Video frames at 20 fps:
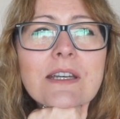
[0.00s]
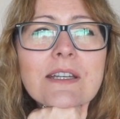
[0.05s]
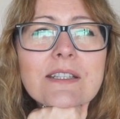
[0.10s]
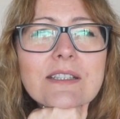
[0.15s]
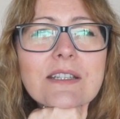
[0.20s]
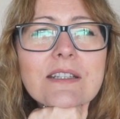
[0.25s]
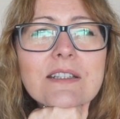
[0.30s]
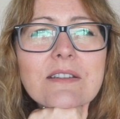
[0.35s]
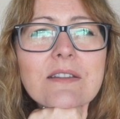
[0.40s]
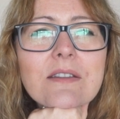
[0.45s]

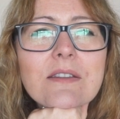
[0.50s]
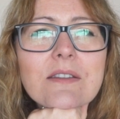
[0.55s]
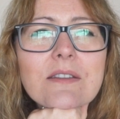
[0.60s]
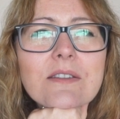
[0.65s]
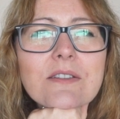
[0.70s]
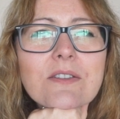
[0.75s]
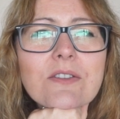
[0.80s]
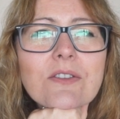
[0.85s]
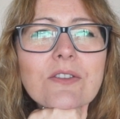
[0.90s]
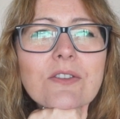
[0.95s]
Saturday the
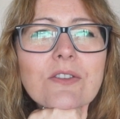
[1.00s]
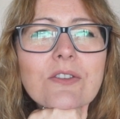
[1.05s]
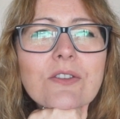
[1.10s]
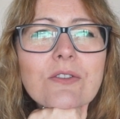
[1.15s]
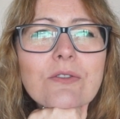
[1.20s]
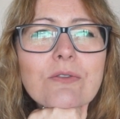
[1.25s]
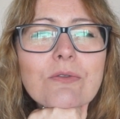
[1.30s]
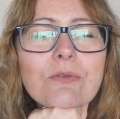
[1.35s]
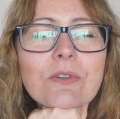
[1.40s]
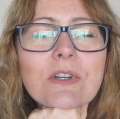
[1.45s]
3rd of
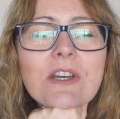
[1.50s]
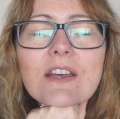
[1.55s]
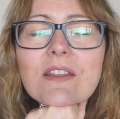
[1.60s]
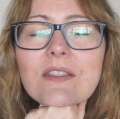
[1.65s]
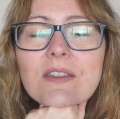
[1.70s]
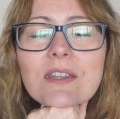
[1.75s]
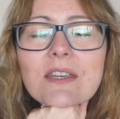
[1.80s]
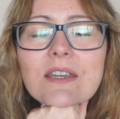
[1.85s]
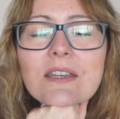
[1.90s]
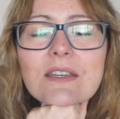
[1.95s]
June I
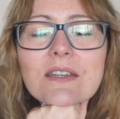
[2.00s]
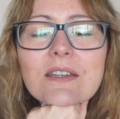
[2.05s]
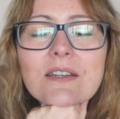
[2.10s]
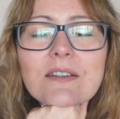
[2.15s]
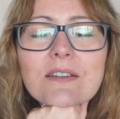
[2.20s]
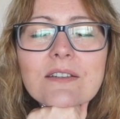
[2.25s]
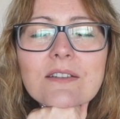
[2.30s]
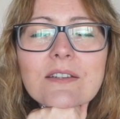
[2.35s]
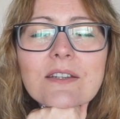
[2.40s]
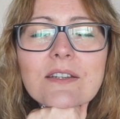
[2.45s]
think